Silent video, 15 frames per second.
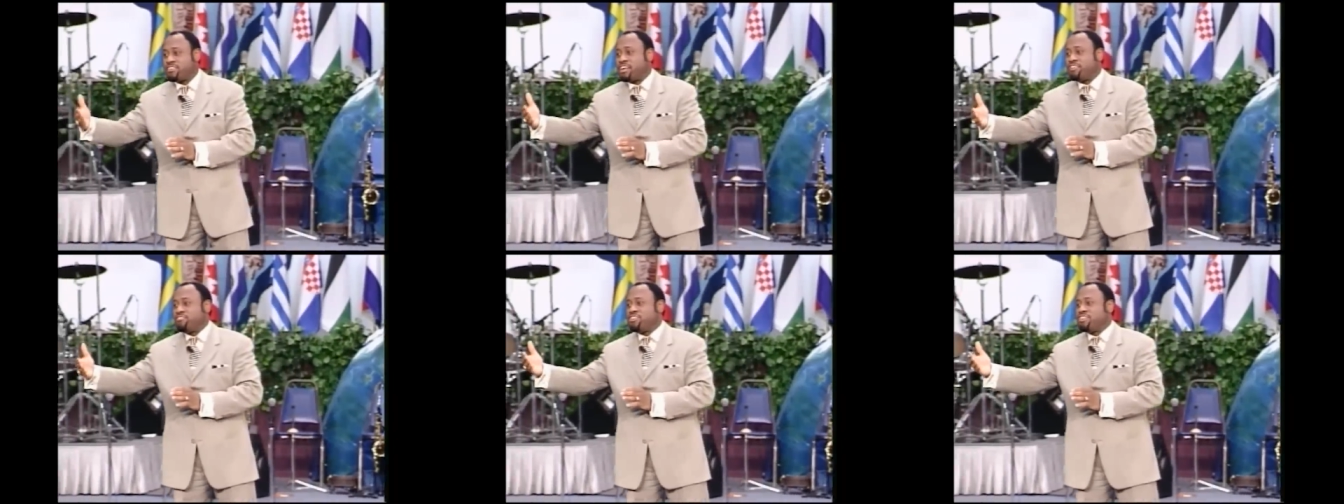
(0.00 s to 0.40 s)

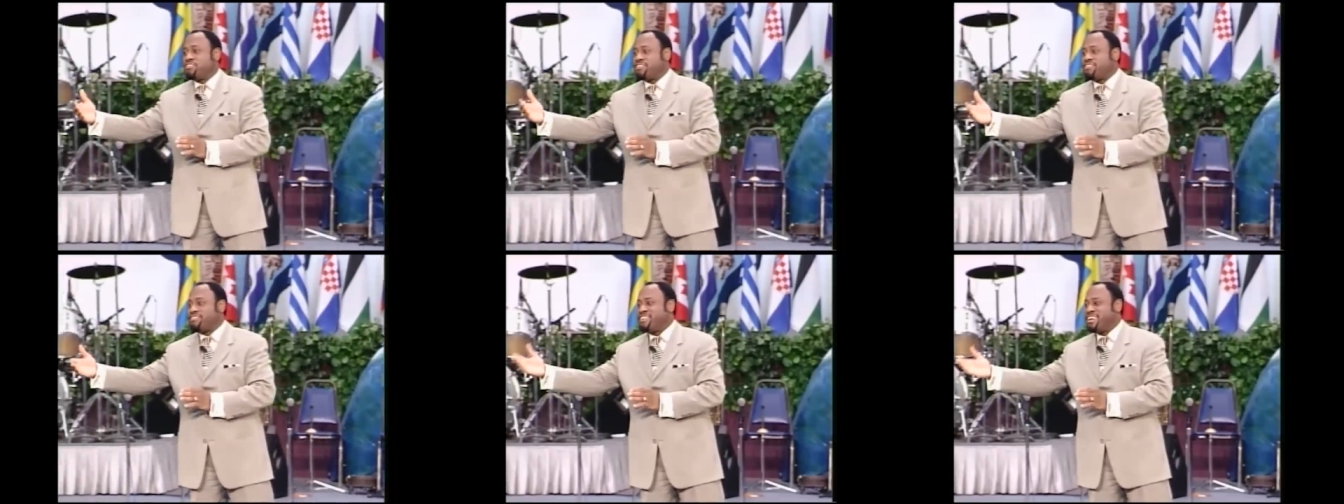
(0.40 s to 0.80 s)
that
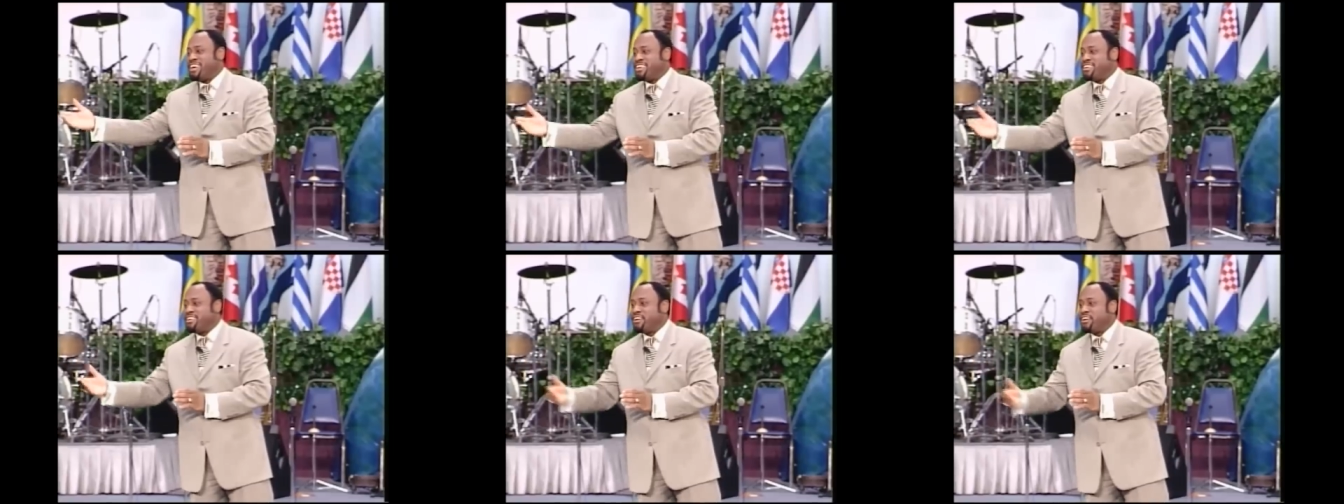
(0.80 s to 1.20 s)
Jesus
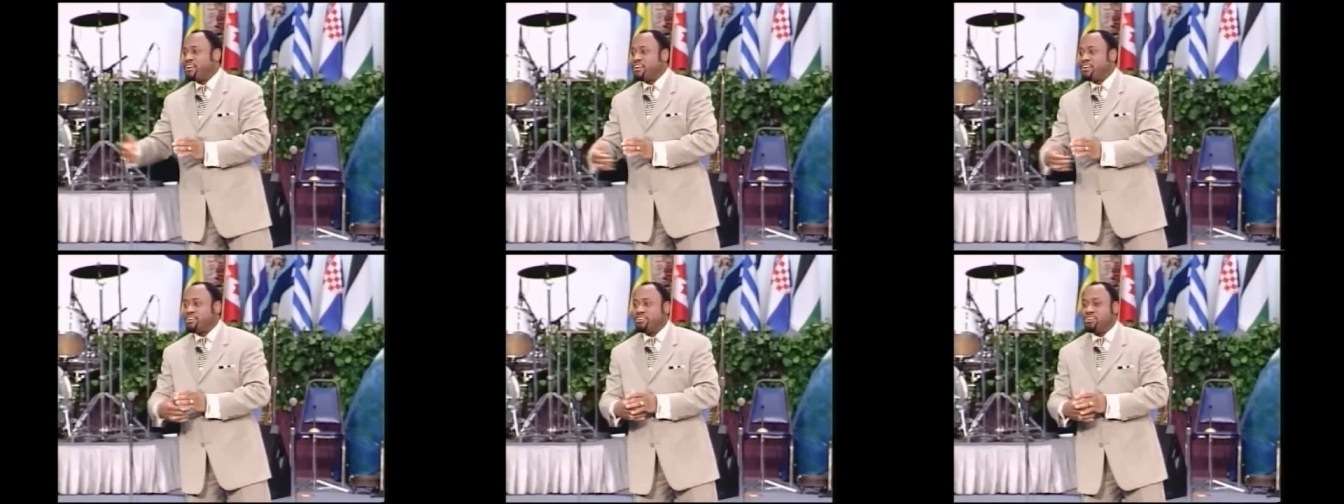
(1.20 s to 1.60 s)
did,
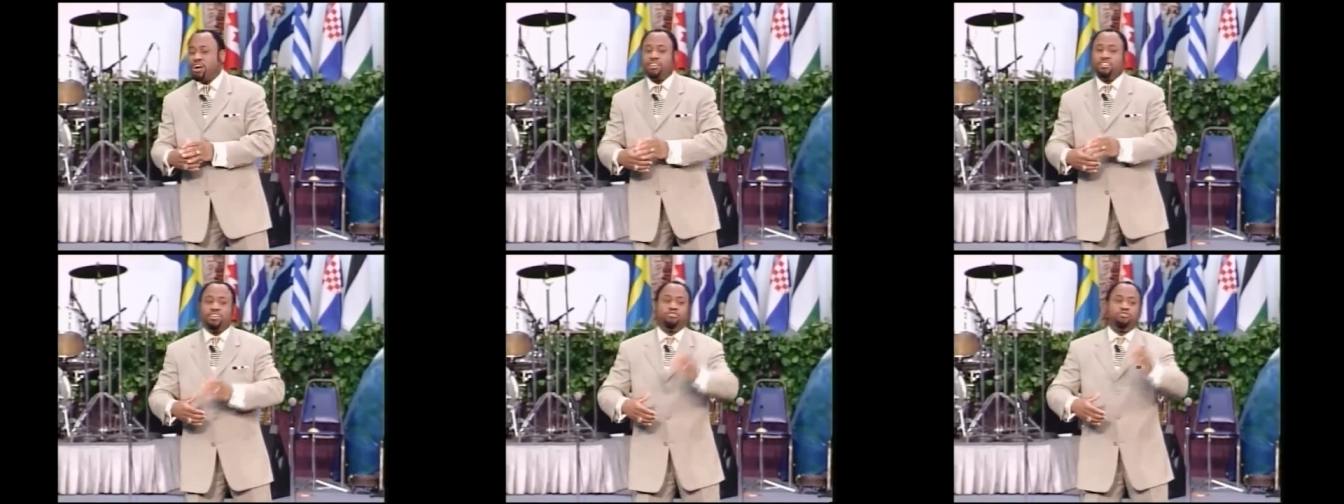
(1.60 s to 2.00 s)
not